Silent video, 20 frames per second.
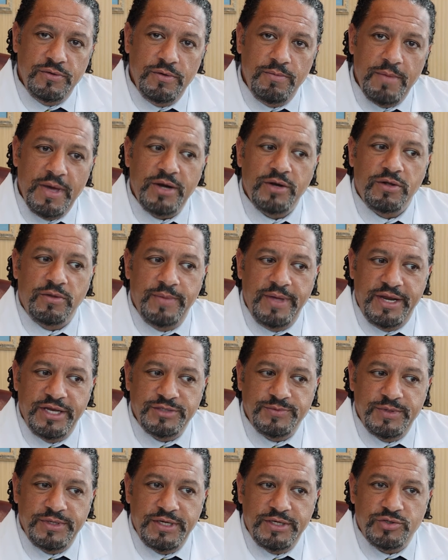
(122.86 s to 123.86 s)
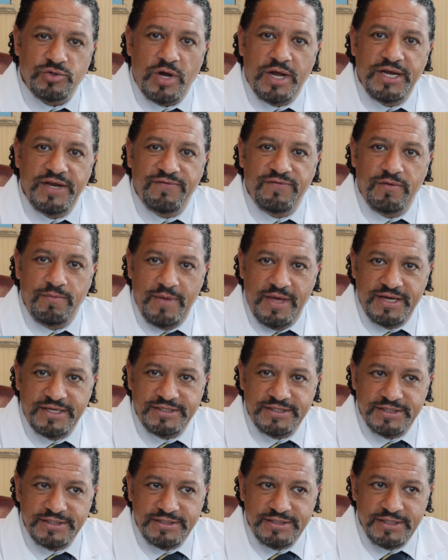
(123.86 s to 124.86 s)
medical management and try different
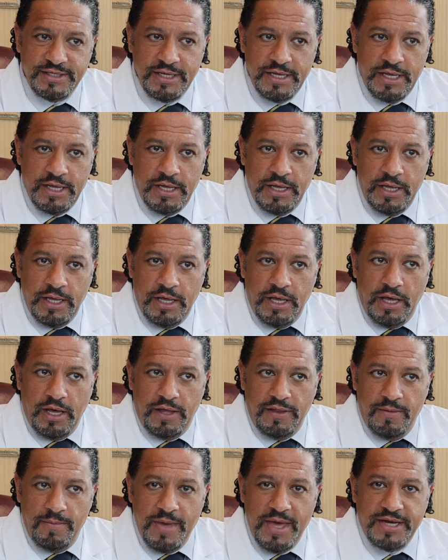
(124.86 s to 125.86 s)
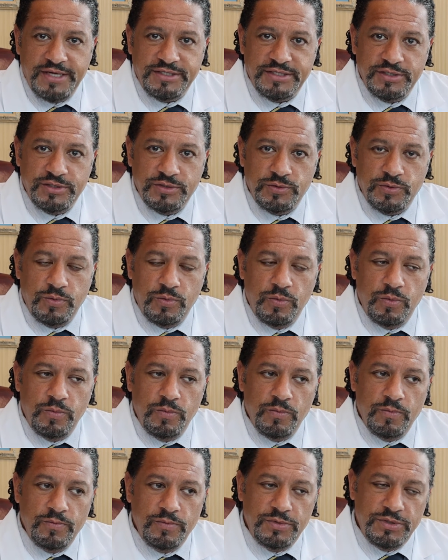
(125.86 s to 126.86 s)
medicines. The medicines
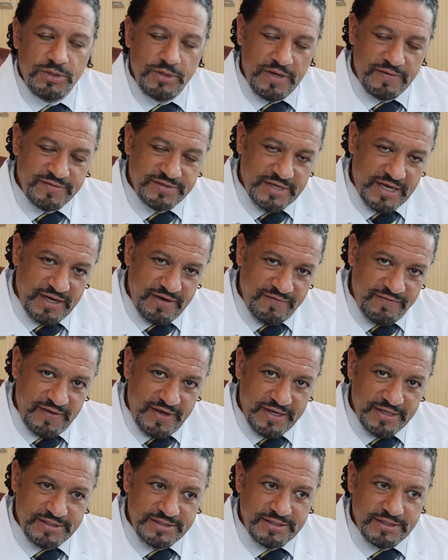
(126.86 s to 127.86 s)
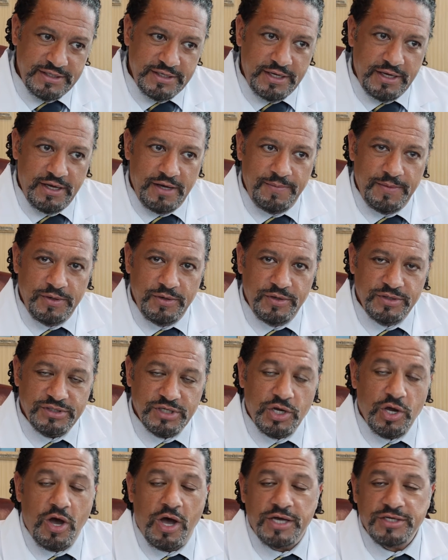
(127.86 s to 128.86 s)
do have side effects. There is a
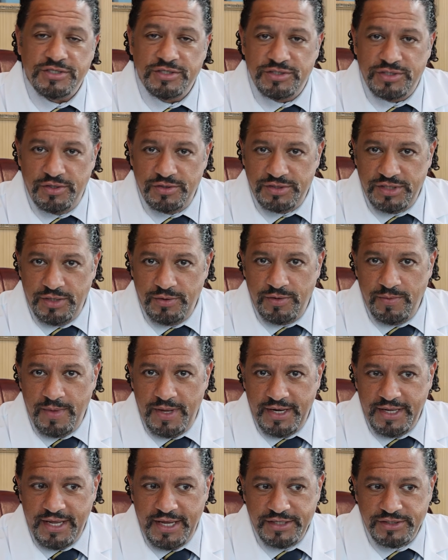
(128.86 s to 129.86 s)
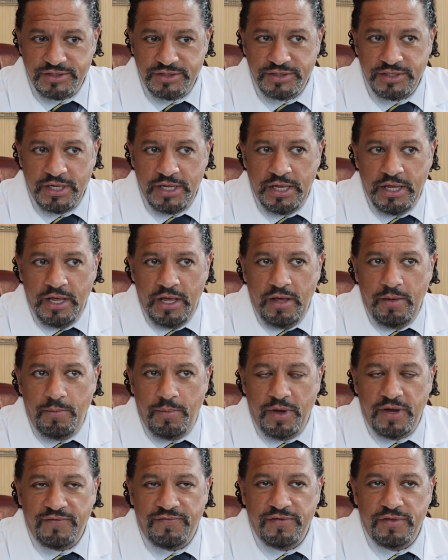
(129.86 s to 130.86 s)
cost associated with the medications,
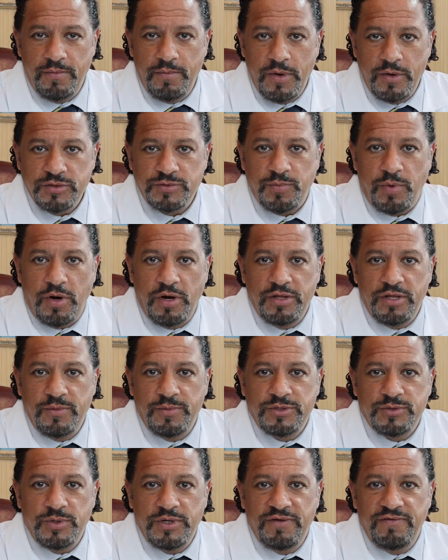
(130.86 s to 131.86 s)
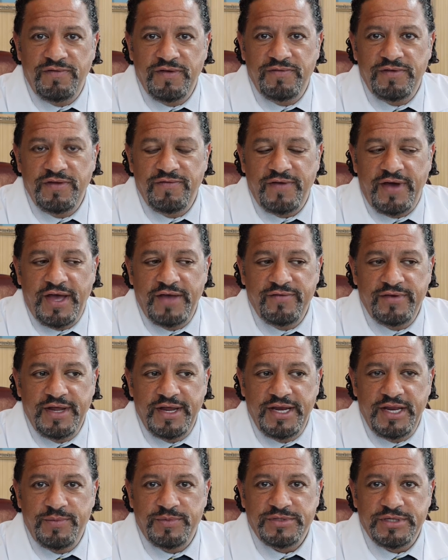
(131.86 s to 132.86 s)
but for the most part they're between 55 and
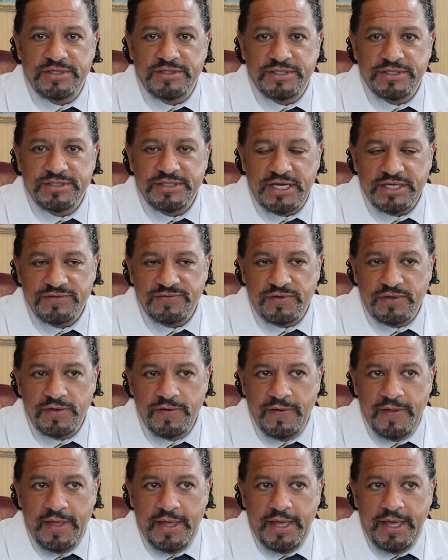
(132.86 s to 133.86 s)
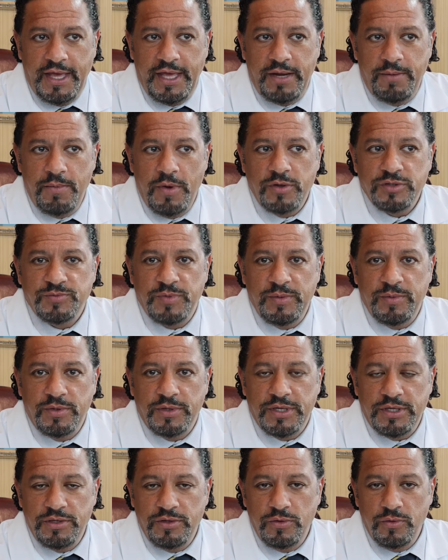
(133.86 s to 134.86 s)
80% successful, and most people
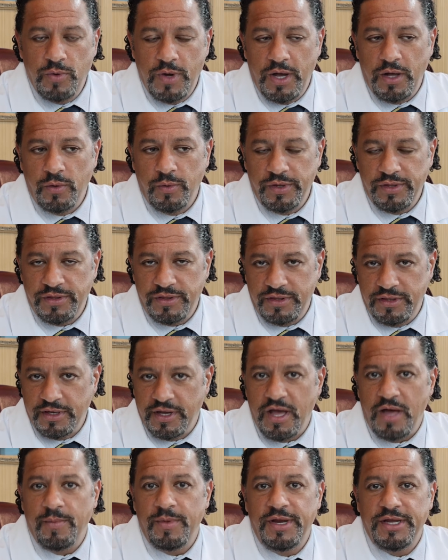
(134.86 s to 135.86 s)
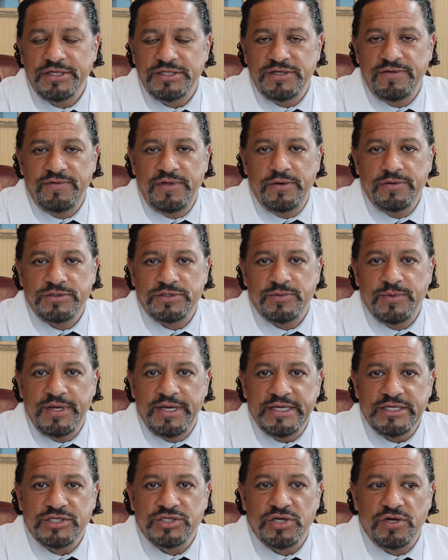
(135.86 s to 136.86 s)
can do well with the combination of those three
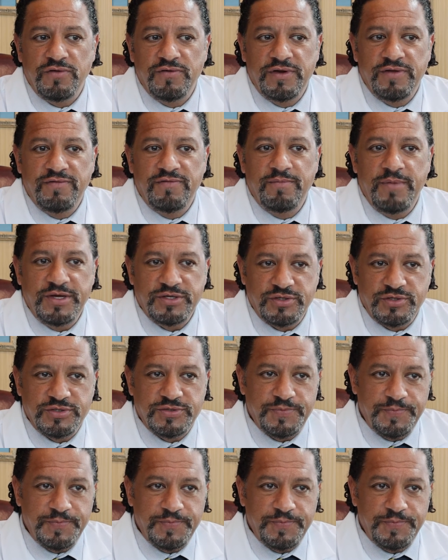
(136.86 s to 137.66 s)
conservative measures.